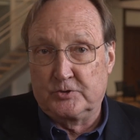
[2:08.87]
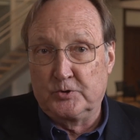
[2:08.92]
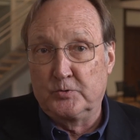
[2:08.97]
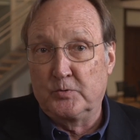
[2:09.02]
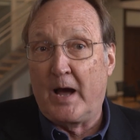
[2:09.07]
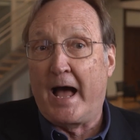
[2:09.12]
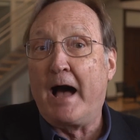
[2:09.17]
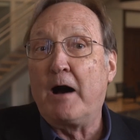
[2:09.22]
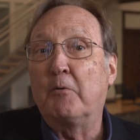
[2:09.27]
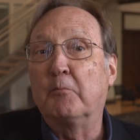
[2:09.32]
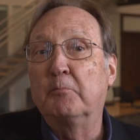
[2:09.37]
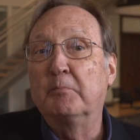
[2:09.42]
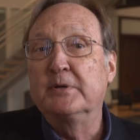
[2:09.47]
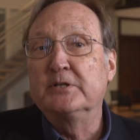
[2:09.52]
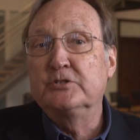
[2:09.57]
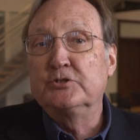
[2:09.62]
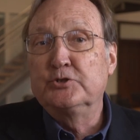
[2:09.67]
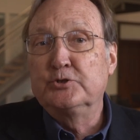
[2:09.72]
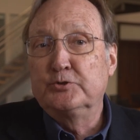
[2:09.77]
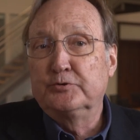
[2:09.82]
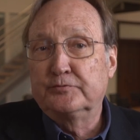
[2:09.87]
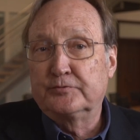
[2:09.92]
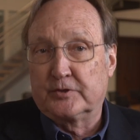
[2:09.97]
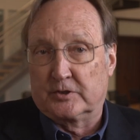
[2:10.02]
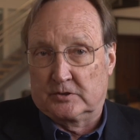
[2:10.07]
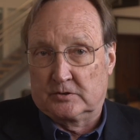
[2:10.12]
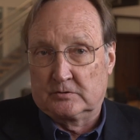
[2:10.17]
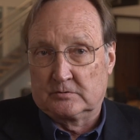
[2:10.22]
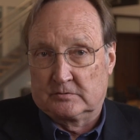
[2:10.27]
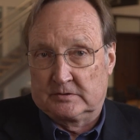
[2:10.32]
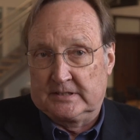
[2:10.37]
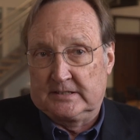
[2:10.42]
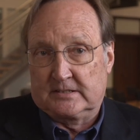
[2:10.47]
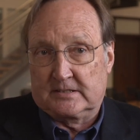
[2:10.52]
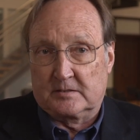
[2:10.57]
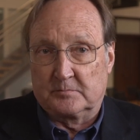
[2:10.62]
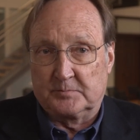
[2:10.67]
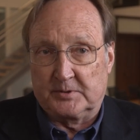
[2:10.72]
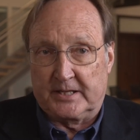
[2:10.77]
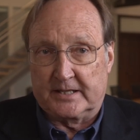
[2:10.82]
to outmaneuver these
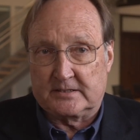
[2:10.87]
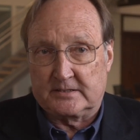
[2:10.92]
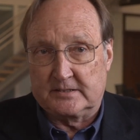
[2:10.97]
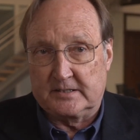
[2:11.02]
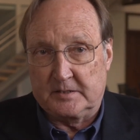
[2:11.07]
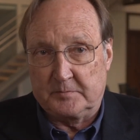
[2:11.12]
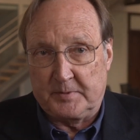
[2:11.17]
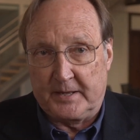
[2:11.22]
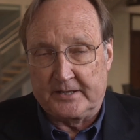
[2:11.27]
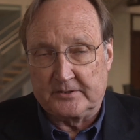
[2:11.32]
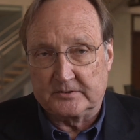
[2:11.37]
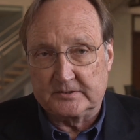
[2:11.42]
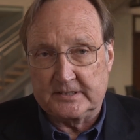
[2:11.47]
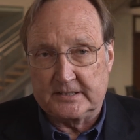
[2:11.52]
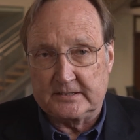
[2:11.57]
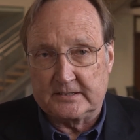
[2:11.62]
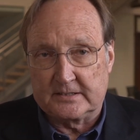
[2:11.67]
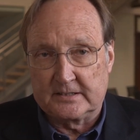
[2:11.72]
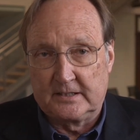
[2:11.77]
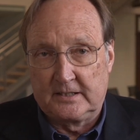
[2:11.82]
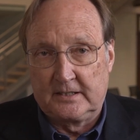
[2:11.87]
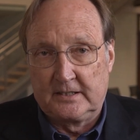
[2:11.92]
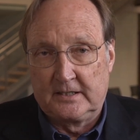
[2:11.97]
complexity penalties.